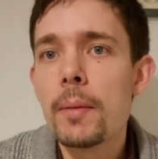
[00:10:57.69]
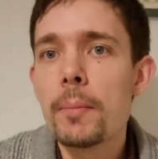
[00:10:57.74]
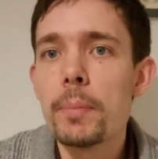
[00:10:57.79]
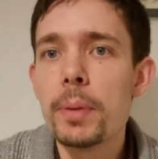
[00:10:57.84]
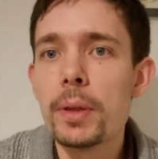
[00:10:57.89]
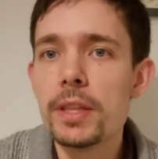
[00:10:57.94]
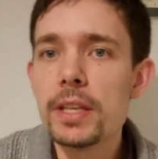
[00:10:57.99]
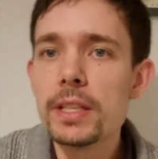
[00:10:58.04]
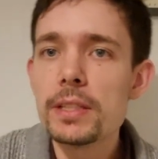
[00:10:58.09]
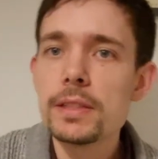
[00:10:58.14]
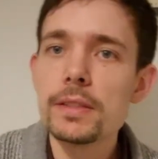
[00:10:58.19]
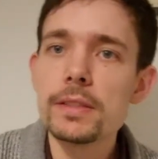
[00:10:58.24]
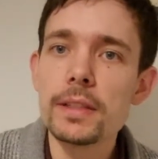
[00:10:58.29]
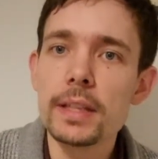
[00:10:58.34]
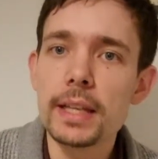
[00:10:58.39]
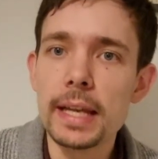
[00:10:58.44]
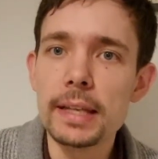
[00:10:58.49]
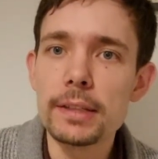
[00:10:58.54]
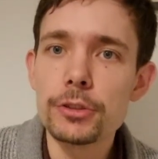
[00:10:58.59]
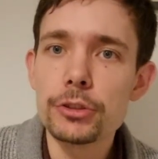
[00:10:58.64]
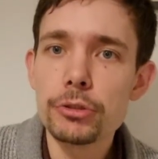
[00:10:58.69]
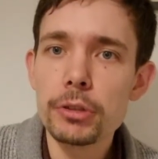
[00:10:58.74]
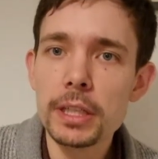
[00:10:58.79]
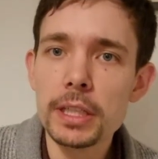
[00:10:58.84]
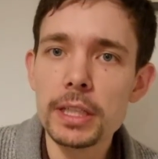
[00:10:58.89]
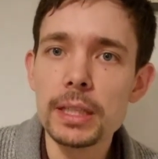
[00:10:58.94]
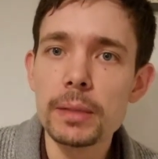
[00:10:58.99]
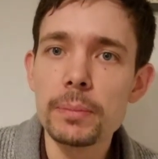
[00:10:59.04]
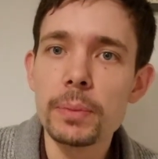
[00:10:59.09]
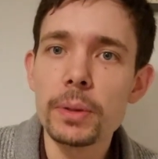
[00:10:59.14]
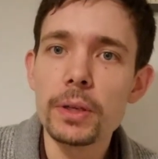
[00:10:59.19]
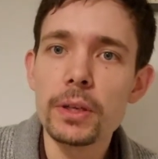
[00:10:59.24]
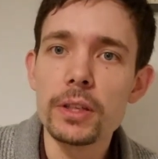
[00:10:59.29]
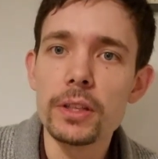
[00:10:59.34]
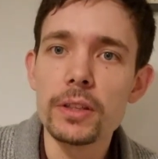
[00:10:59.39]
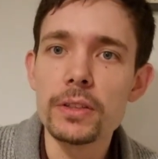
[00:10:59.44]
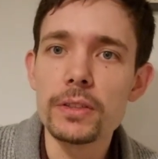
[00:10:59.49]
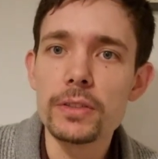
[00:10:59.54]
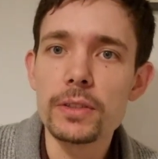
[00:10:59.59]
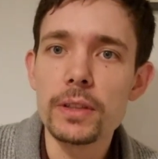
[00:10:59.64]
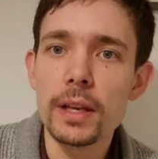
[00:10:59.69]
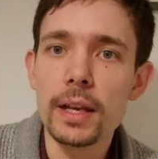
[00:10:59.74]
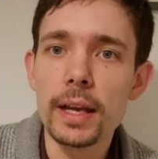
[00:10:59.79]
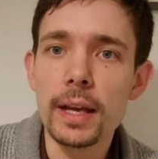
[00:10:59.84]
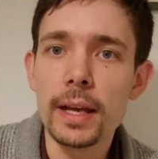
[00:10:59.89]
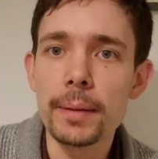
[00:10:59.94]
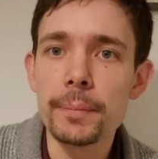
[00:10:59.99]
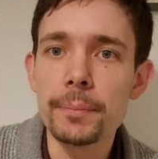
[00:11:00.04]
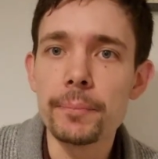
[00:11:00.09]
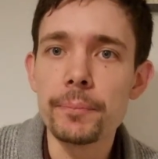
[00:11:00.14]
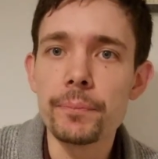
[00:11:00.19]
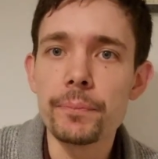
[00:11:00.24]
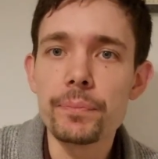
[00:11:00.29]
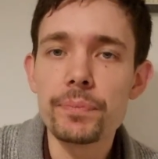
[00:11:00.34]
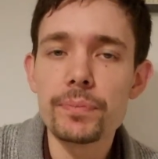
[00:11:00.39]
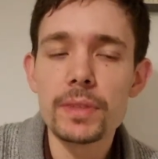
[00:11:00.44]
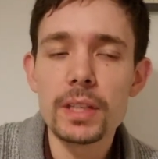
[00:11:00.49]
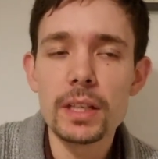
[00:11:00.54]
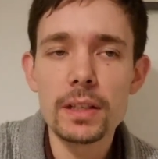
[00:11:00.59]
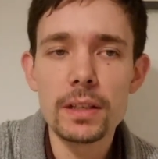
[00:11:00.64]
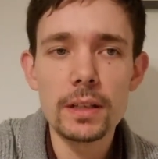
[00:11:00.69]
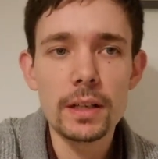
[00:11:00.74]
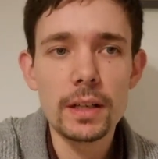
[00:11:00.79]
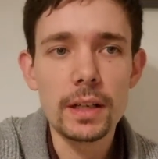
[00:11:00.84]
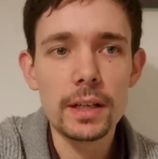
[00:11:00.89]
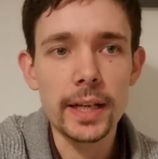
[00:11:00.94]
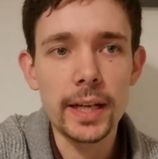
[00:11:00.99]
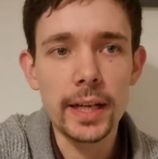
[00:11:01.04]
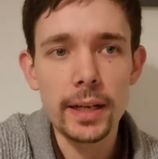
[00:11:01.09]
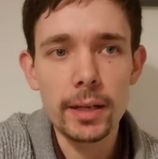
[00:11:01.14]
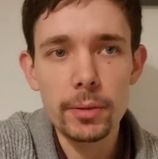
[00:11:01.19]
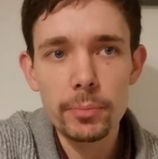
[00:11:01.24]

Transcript: but this is again tricky because um, uh,